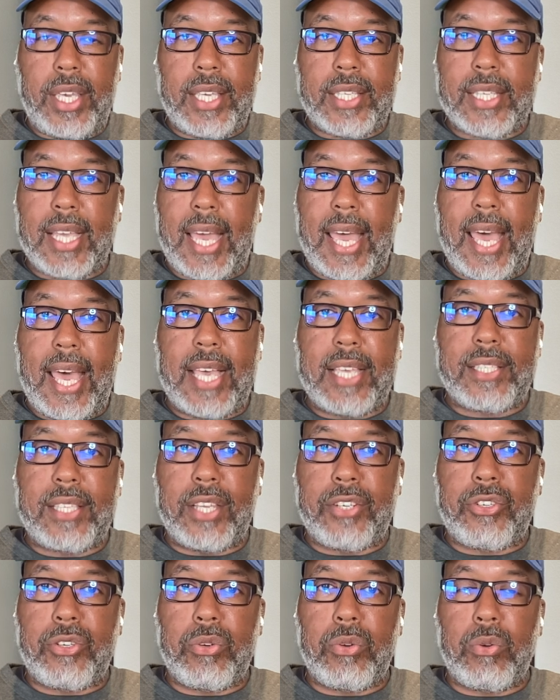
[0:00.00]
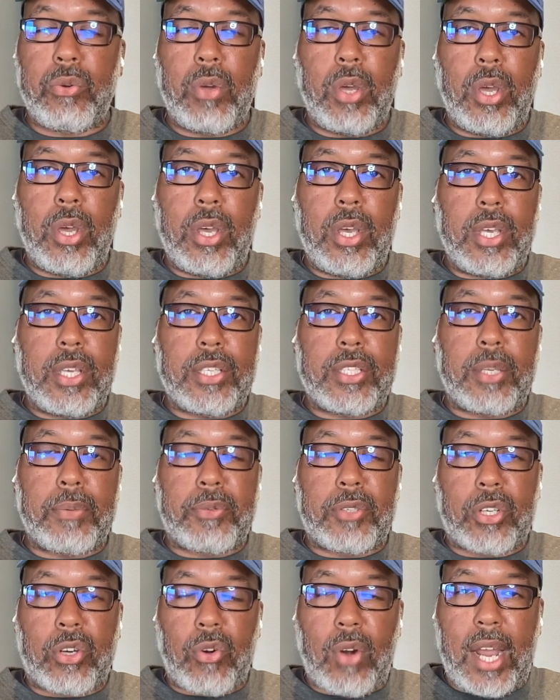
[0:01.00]
please, I ask that you
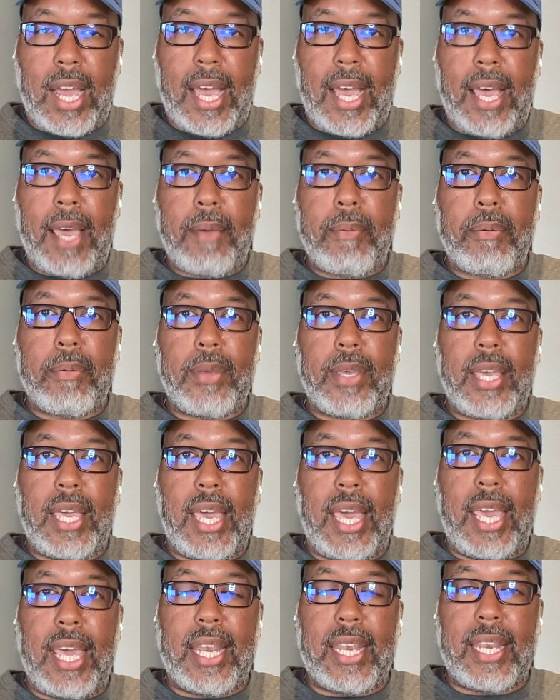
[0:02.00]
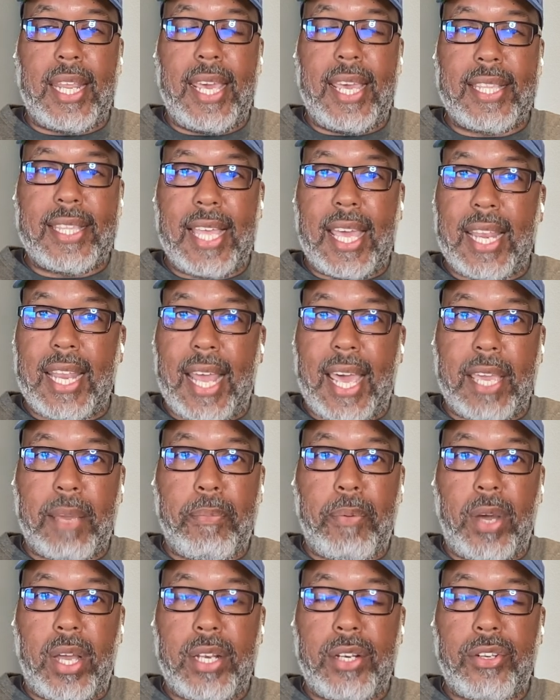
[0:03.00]
subscribe and hit that
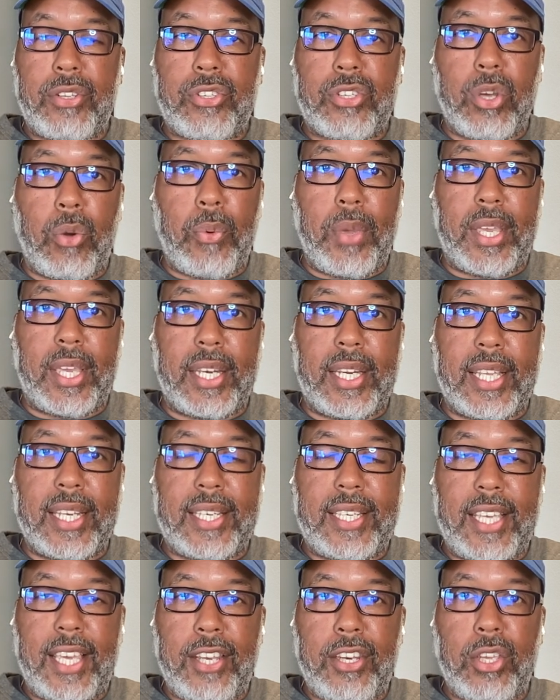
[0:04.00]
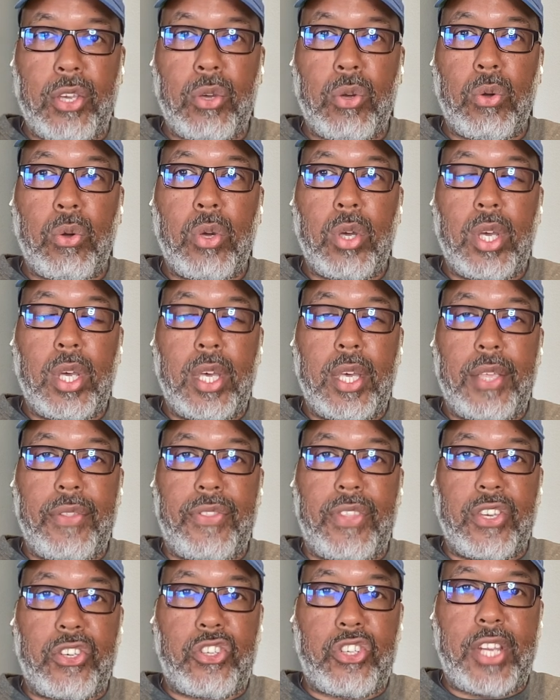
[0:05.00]
like button so we can continue
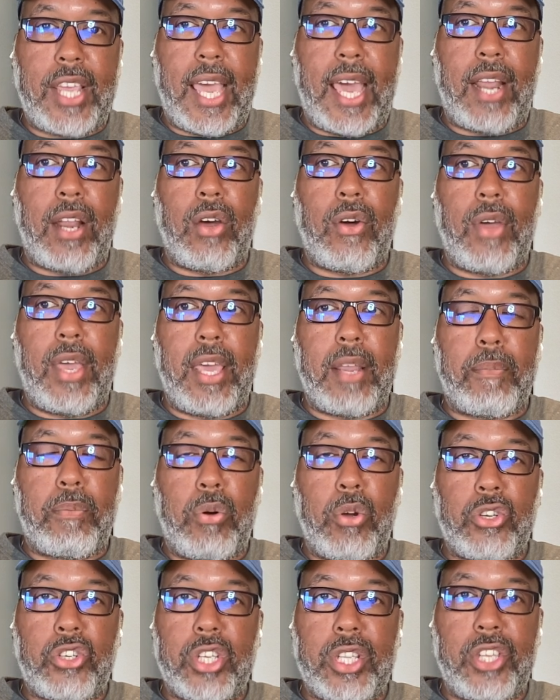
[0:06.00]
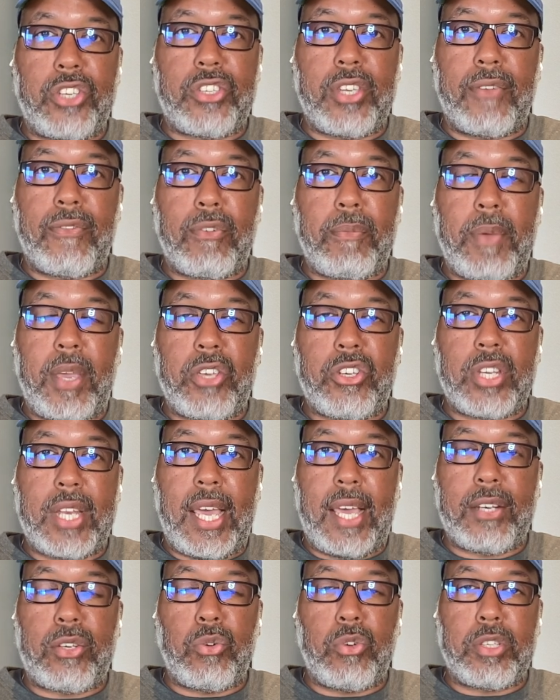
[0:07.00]
this channel and pushing this
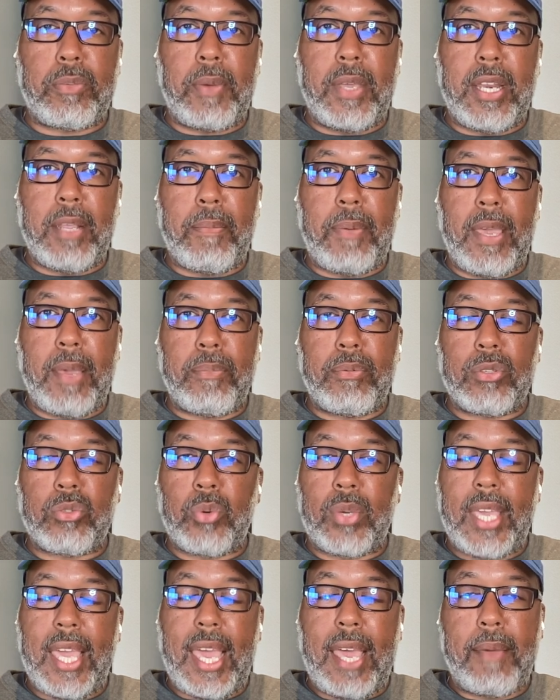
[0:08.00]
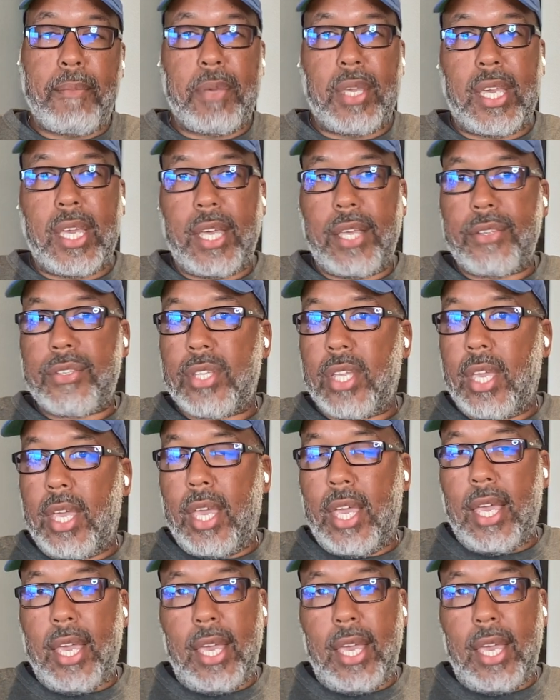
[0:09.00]
information out to as many people as we can, because